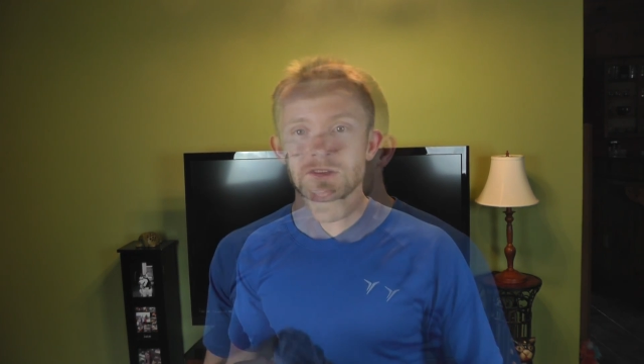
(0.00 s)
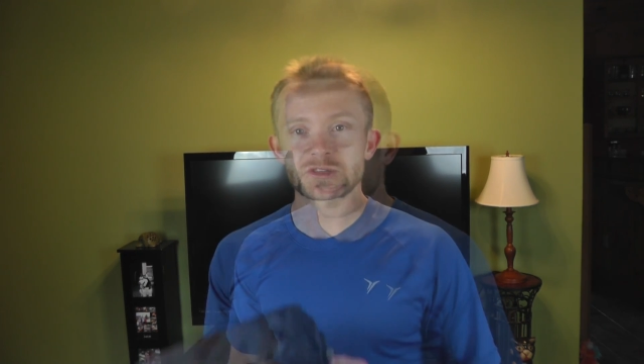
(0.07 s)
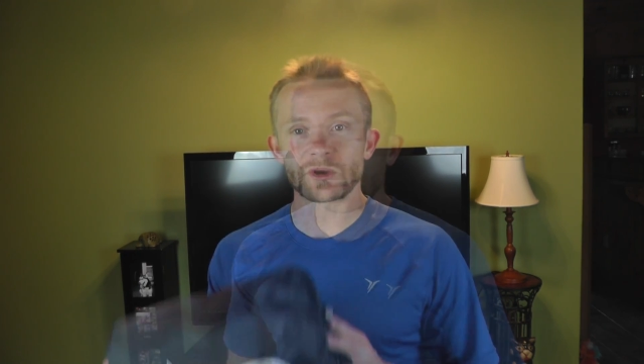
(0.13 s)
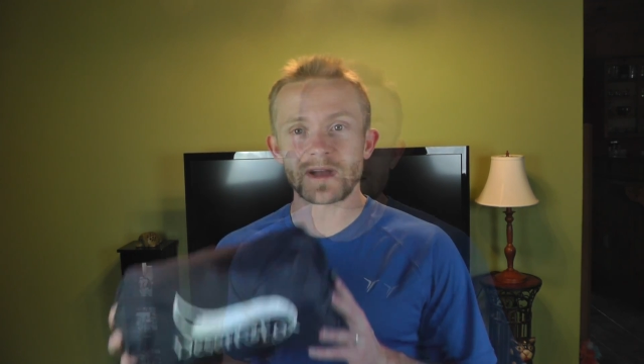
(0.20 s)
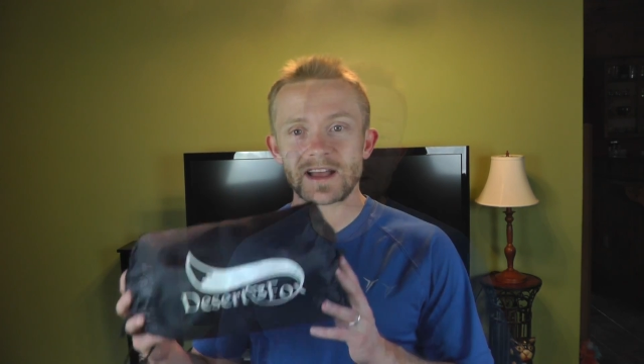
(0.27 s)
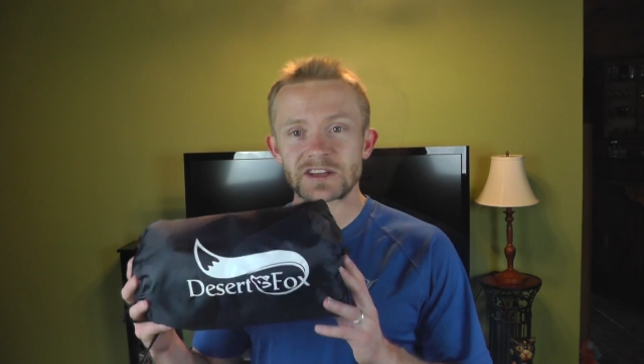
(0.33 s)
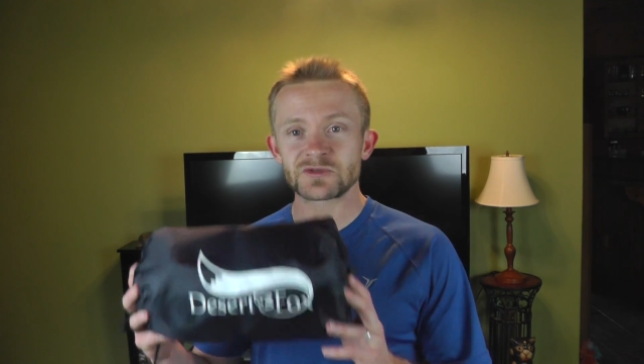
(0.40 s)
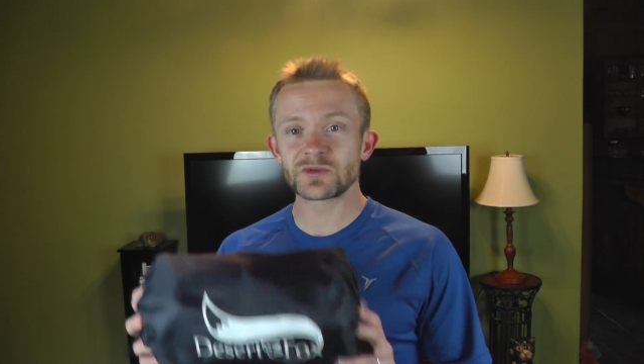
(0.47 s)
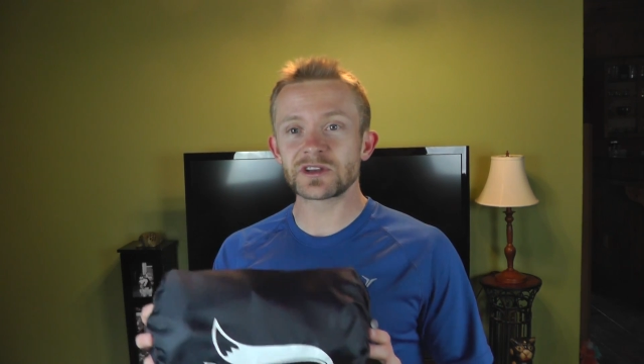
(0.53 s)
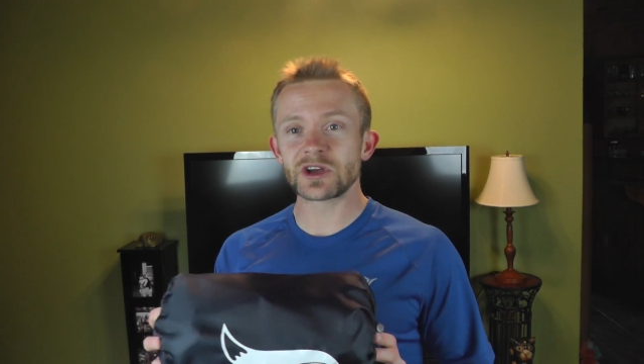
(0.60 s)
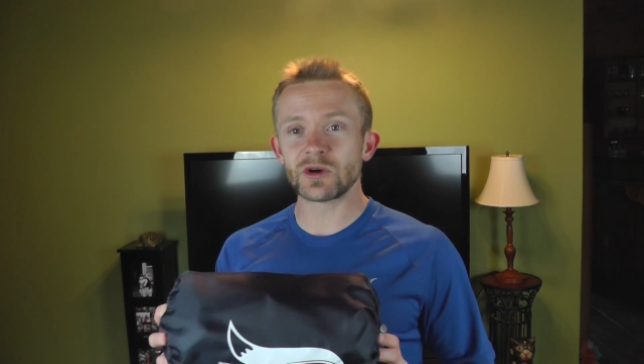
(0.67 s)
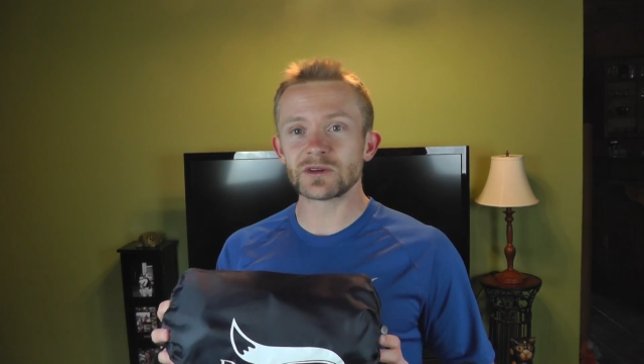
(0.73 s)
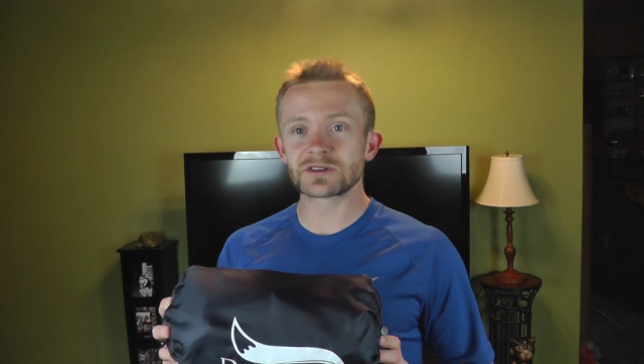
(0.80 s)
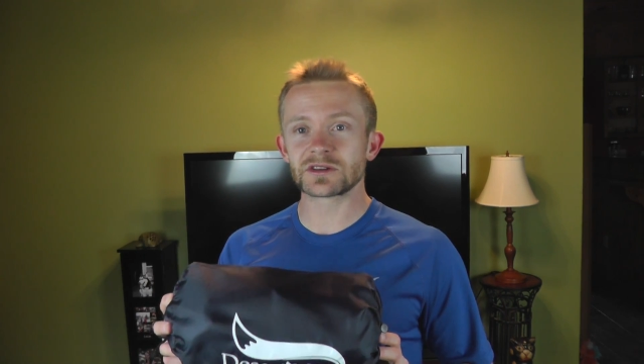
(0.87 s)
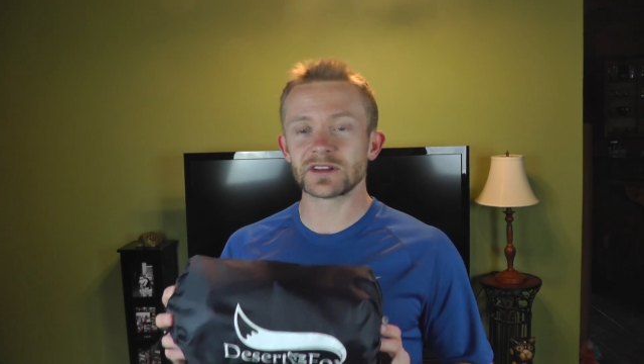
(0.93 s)
So as we
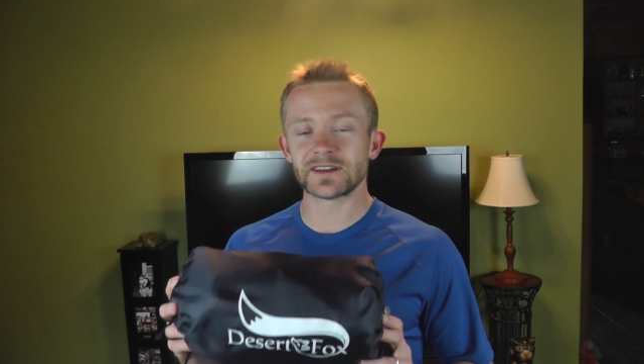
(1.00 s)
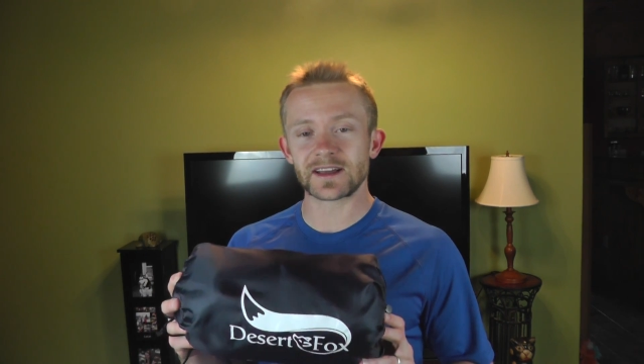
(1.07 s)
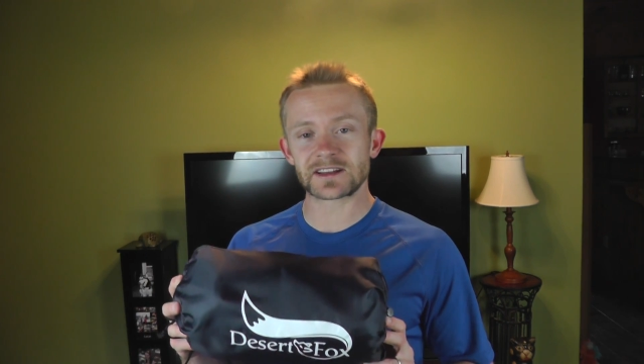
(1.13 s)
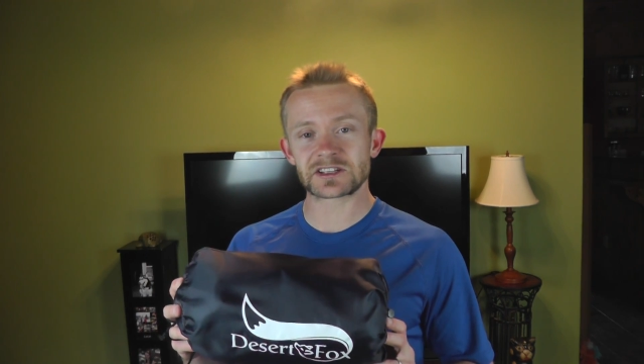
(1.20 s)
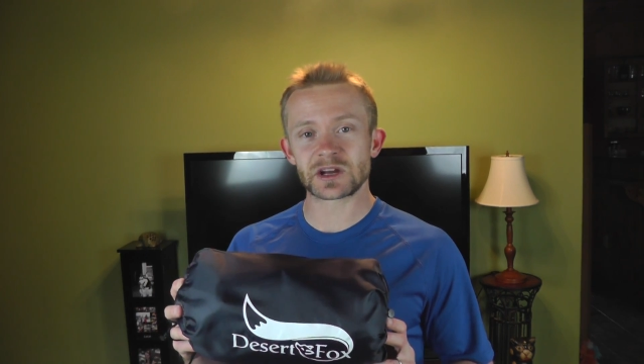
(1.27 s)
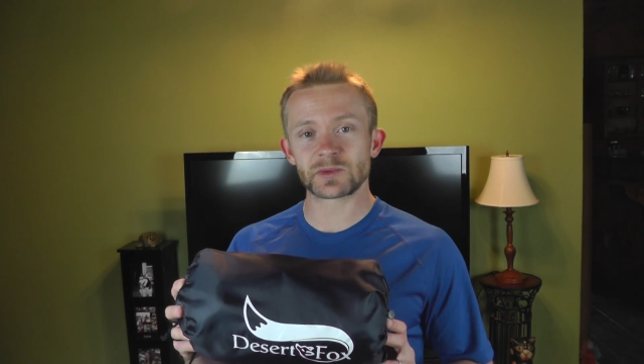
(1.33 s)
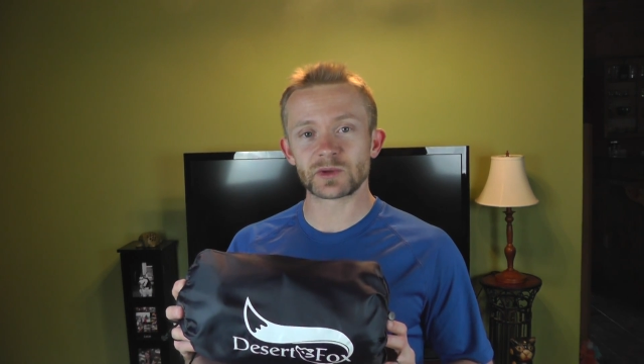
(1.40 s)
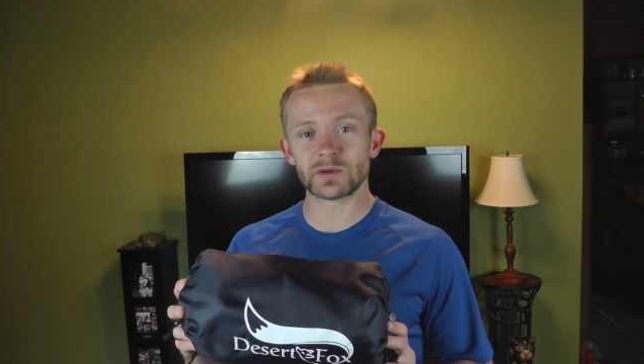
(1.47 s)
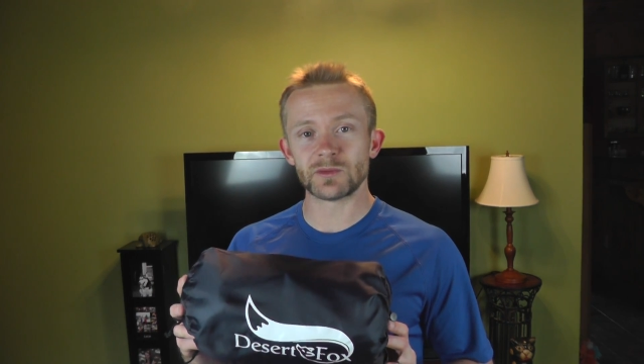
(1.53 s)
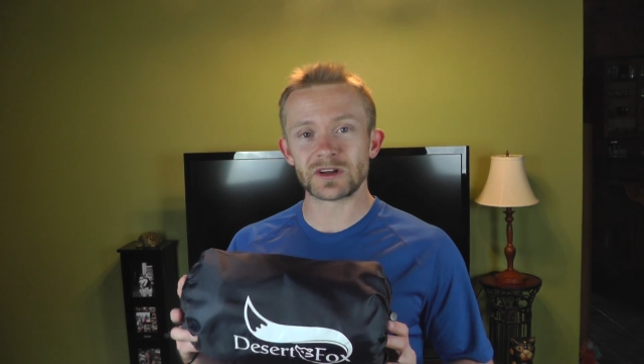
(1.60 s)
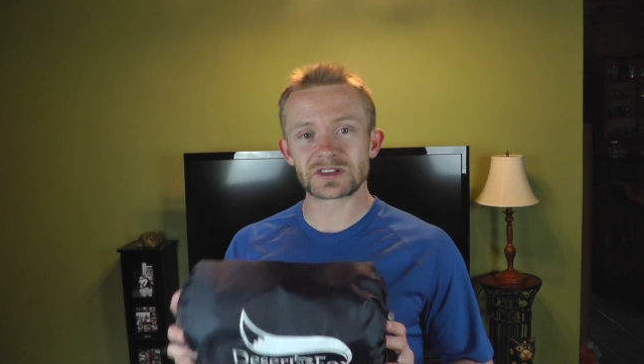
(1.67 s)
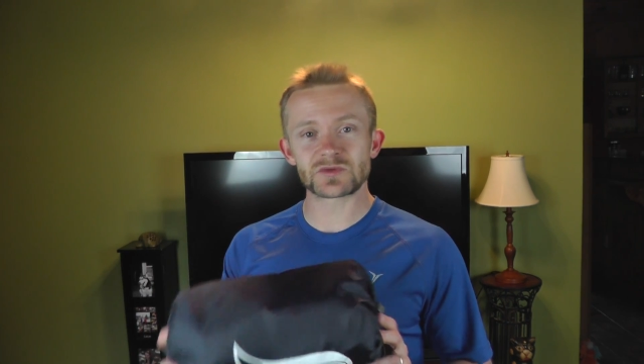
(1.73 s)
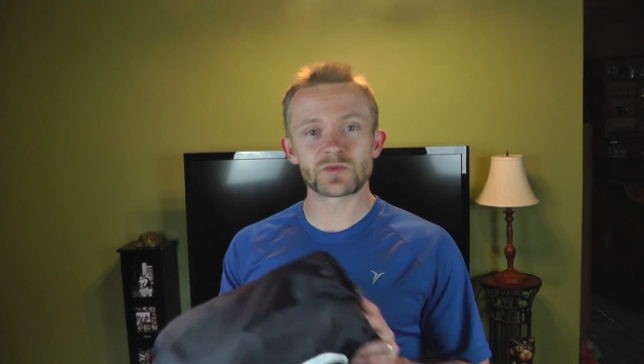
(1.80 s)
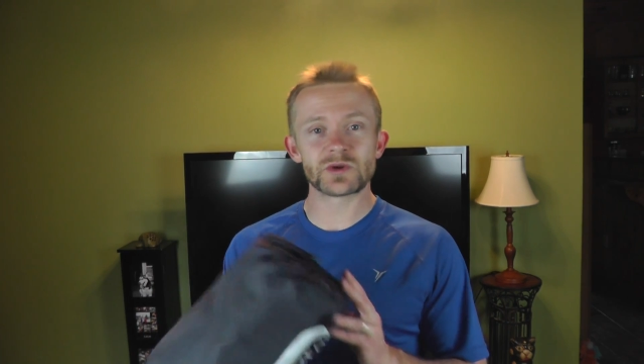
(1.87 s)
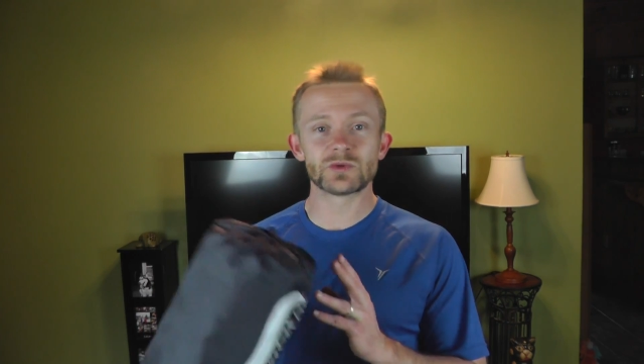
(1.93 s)
go into the next couple of
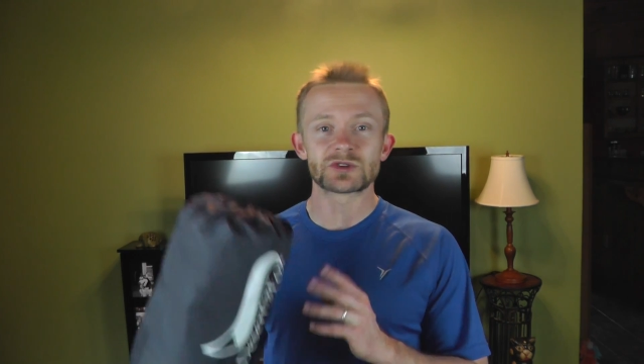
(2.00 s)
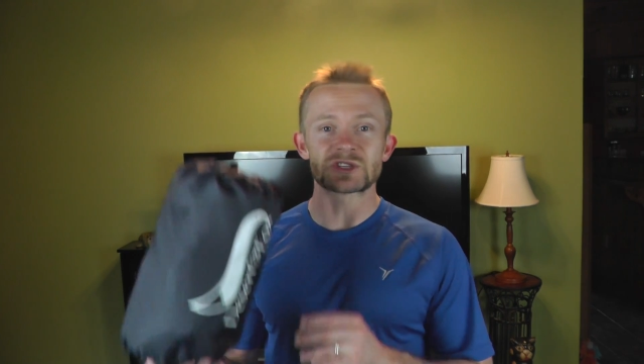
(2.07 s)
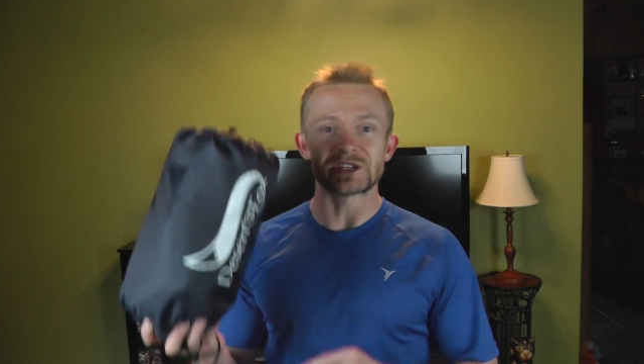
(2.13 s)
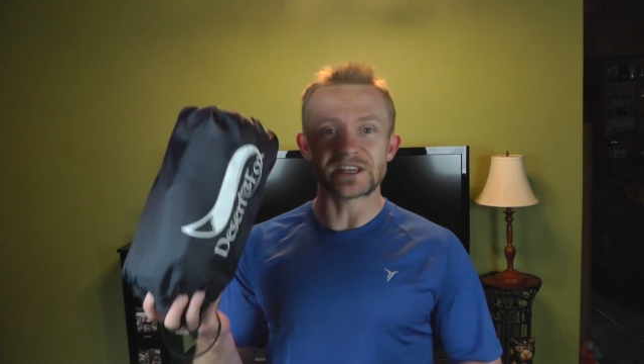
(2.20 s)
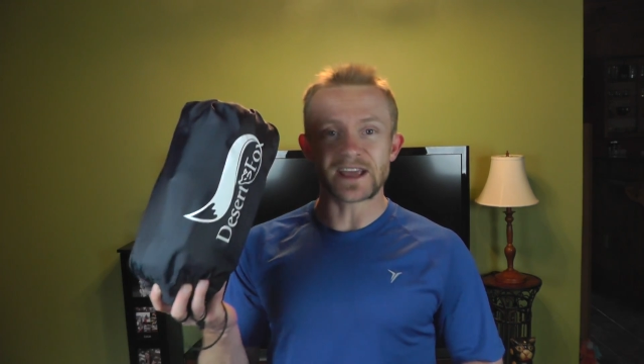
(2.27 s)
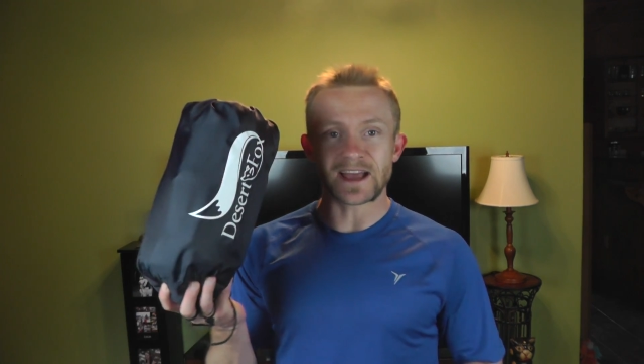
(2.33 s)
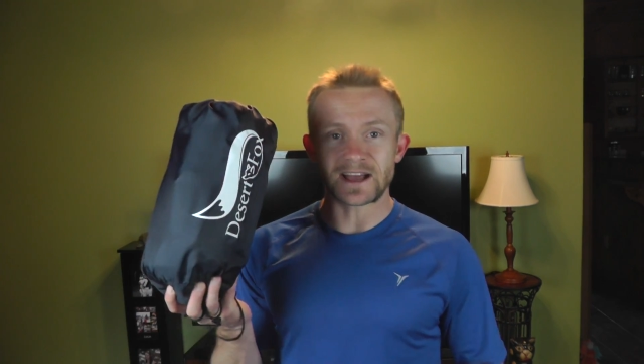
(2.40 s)
months, we will see